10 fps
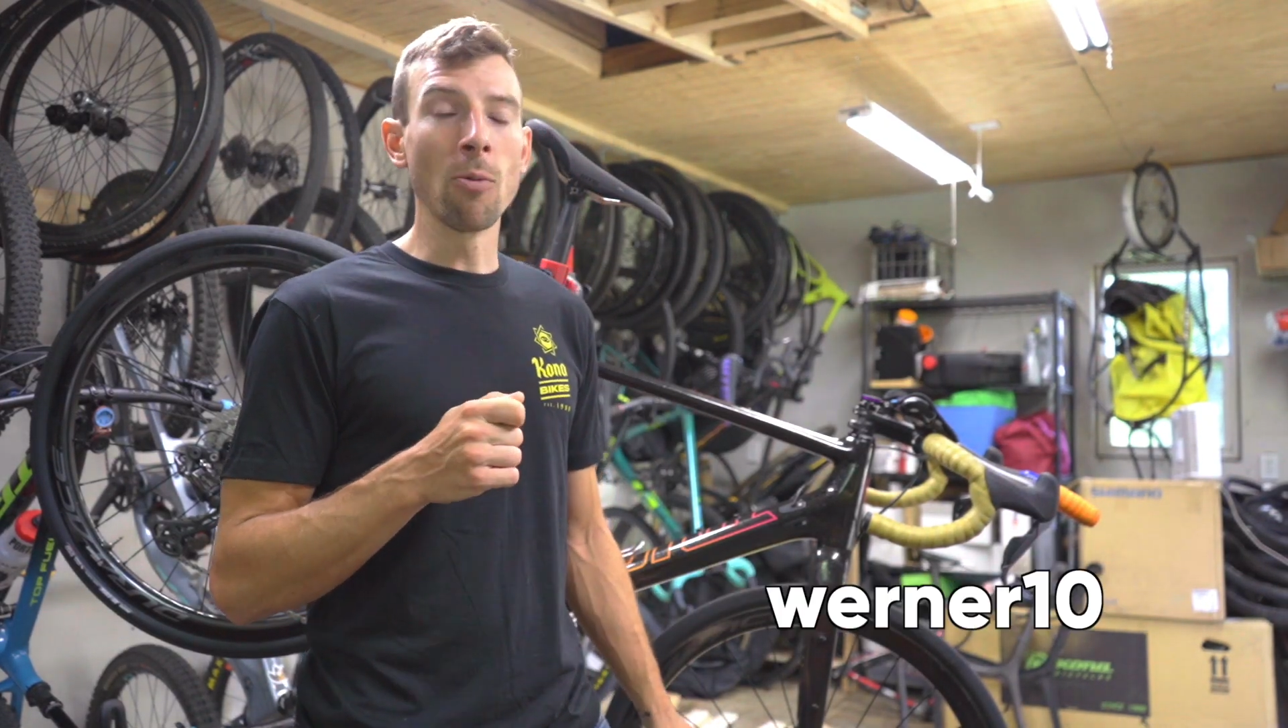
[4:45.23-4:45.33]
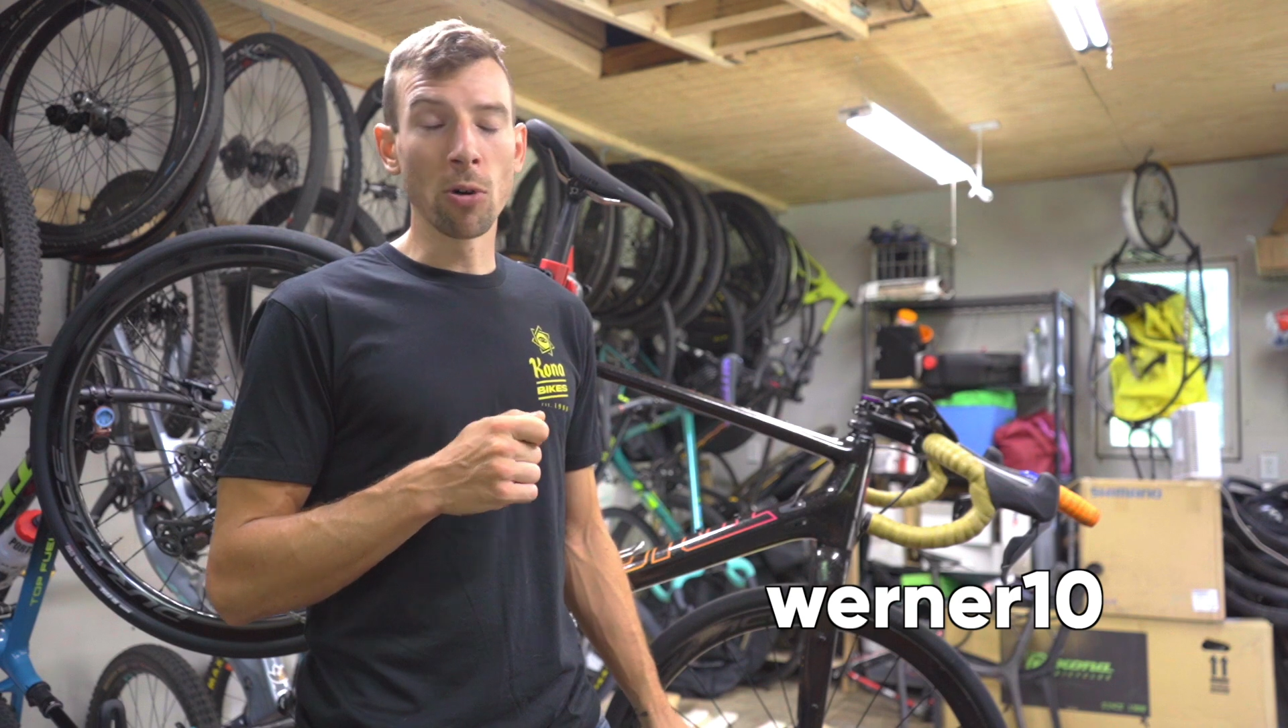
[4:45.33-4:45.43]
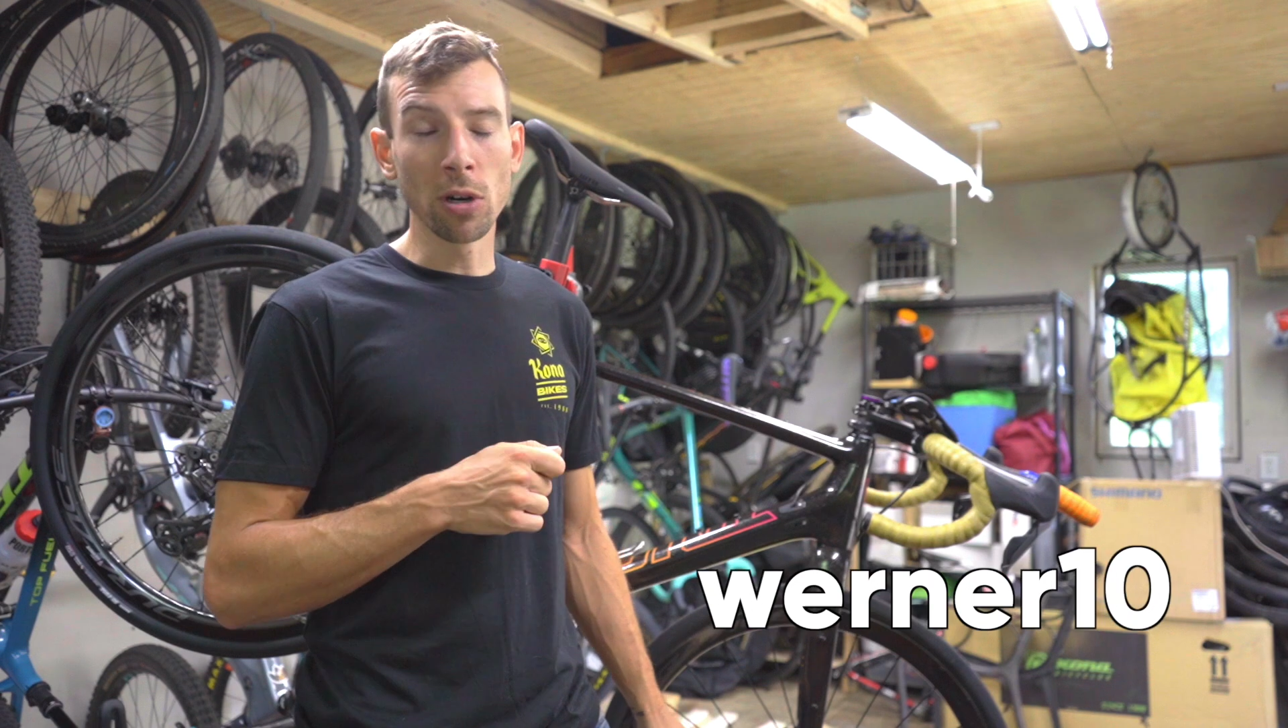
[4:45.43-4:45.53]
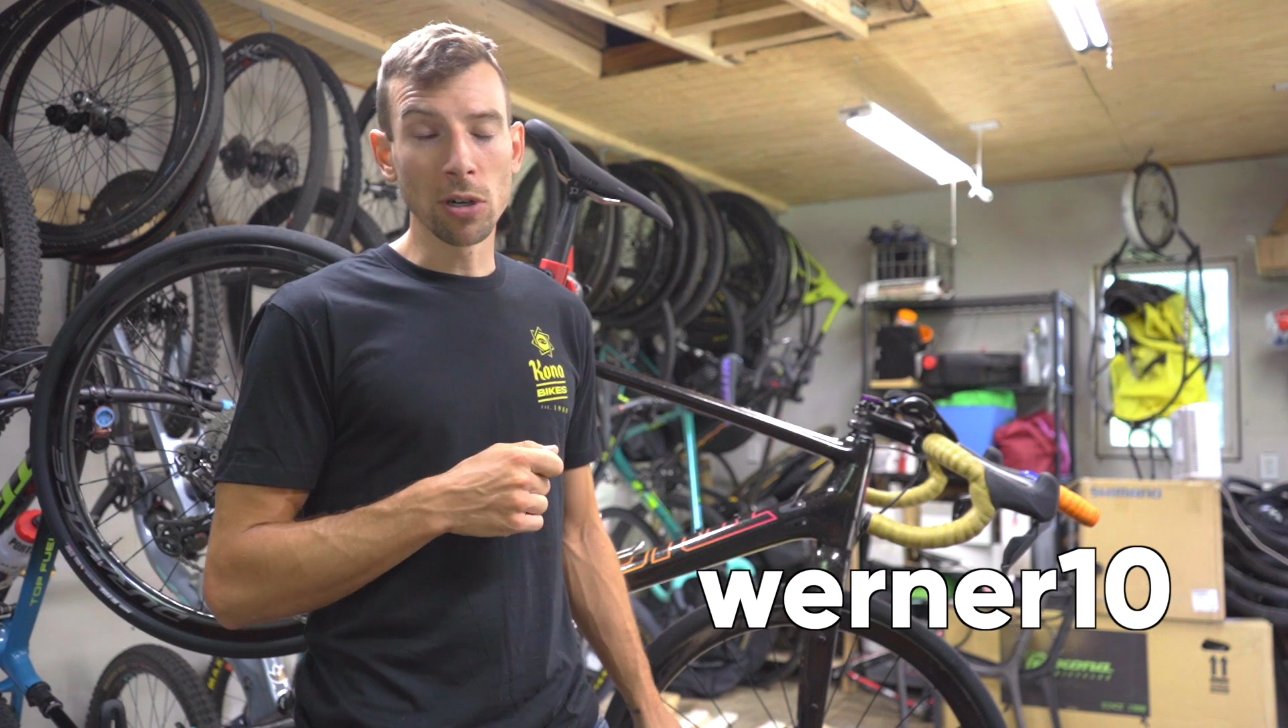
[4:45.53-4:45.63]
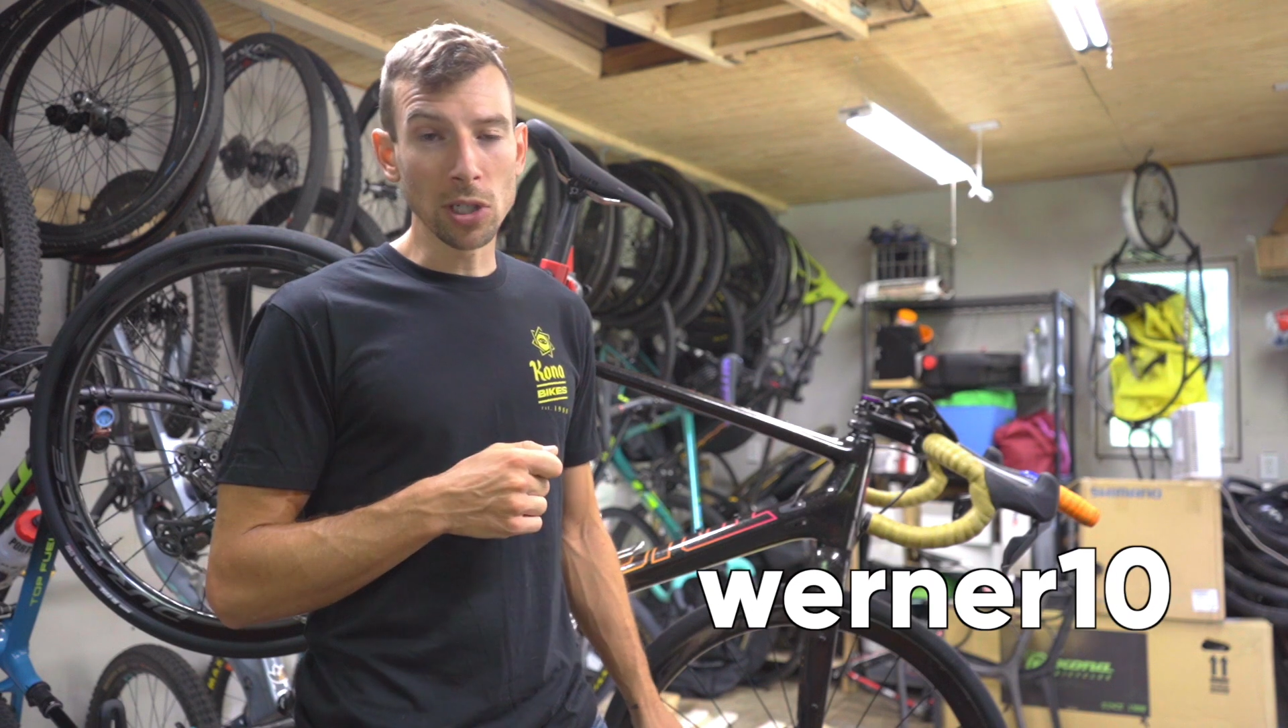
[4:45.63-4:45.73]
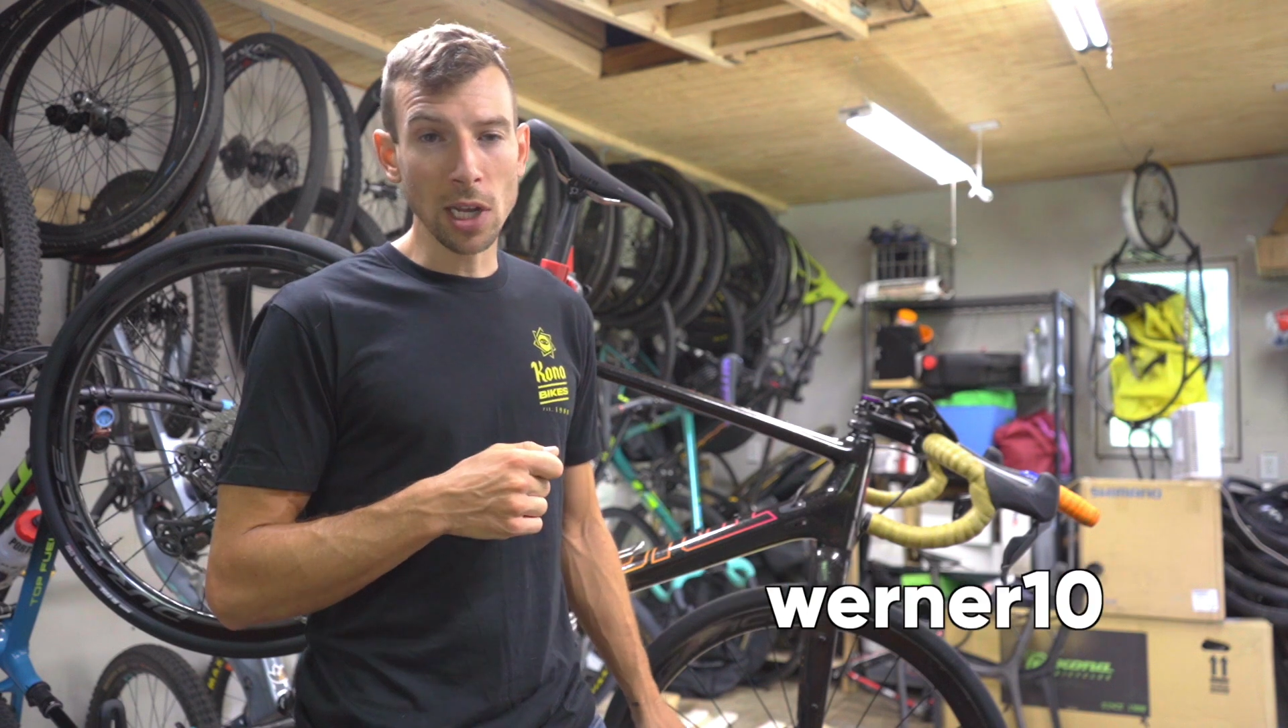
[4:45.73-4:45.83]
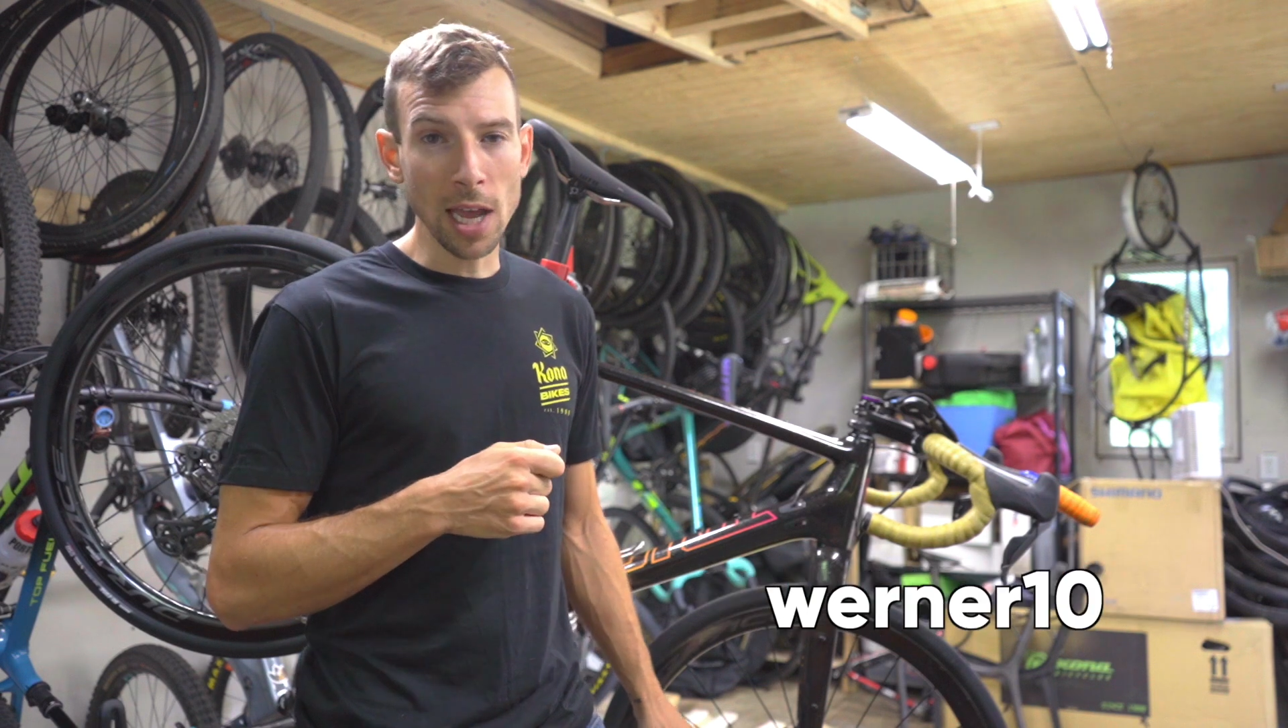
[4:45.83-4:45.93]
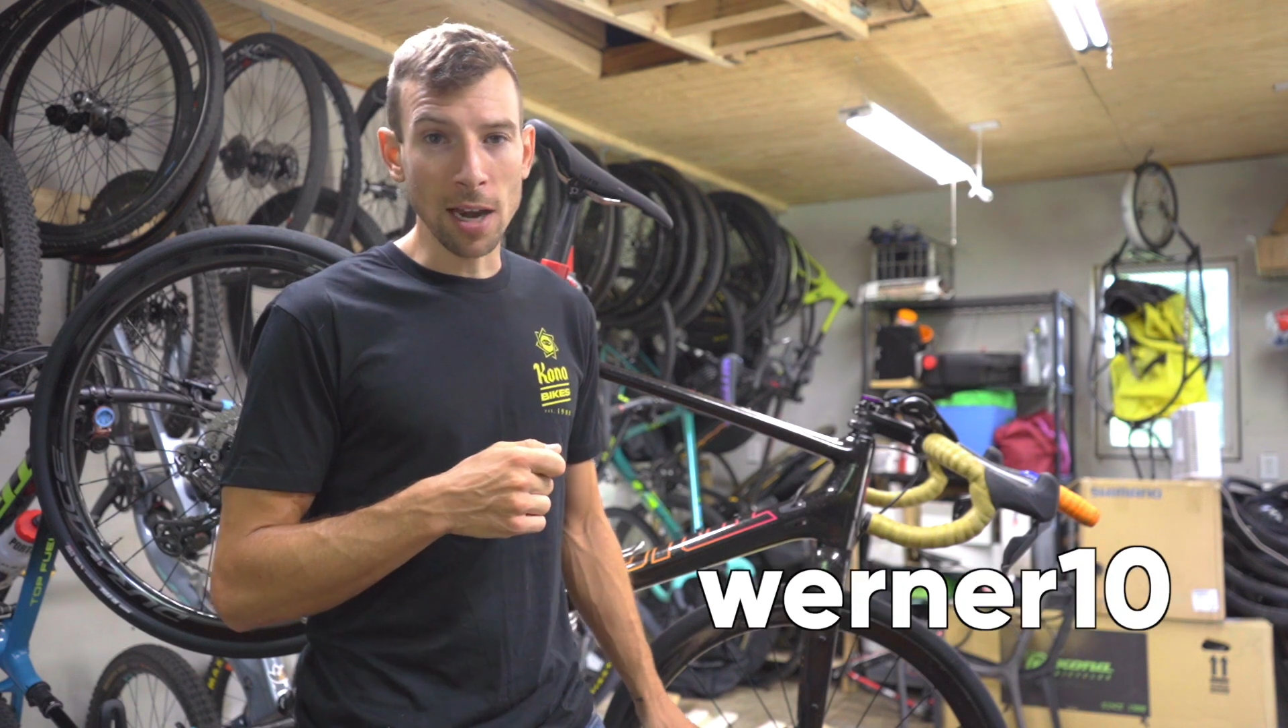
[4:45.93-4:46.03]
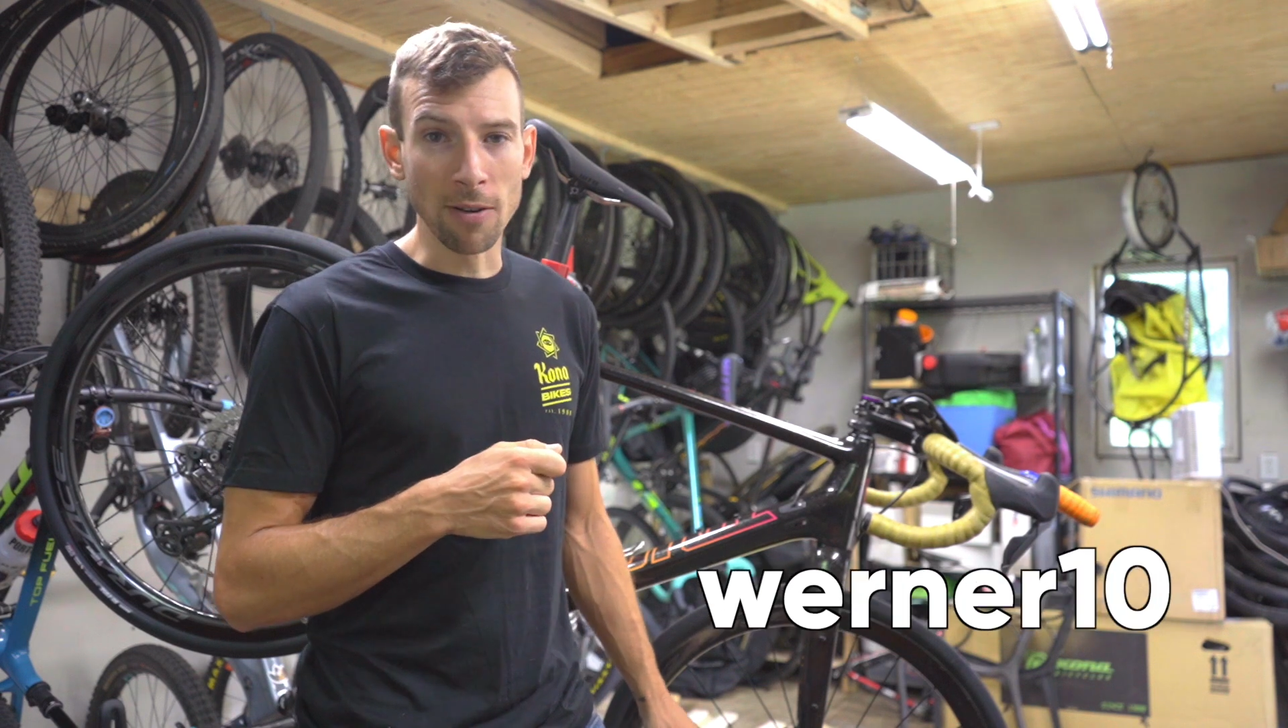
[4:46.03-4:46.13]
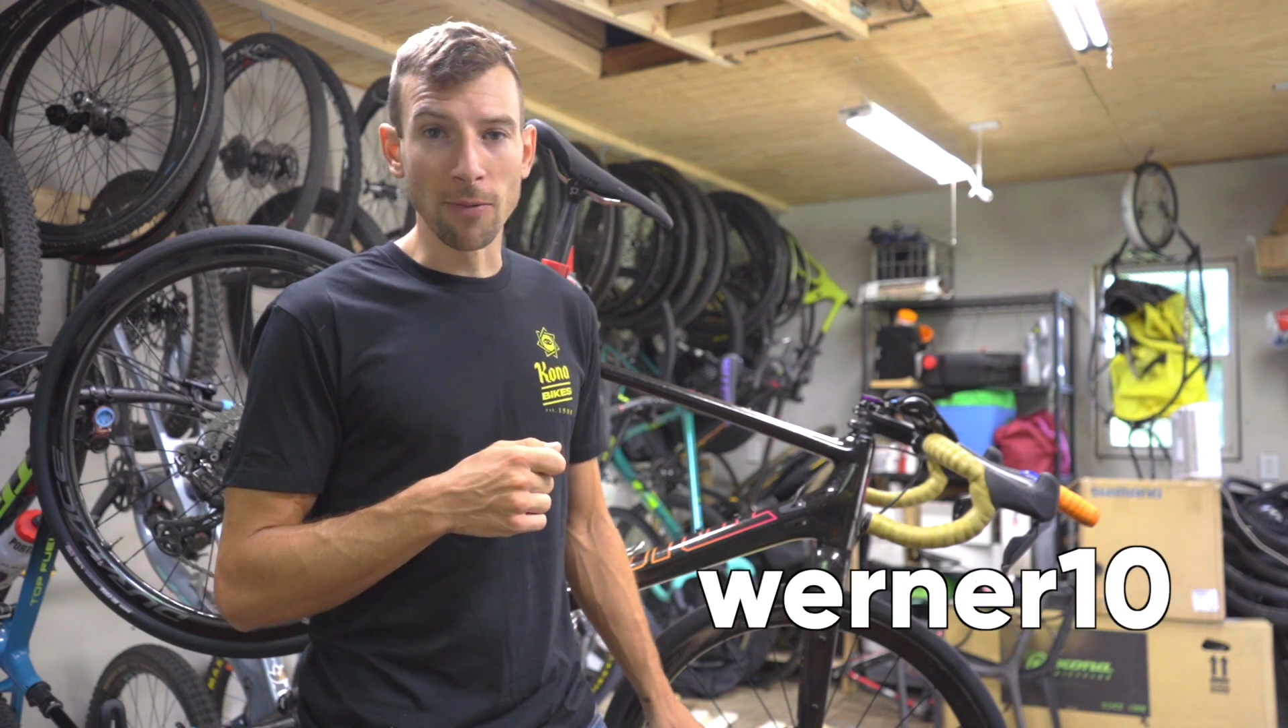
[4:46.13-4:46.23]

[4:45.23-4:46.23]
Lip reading: Werner10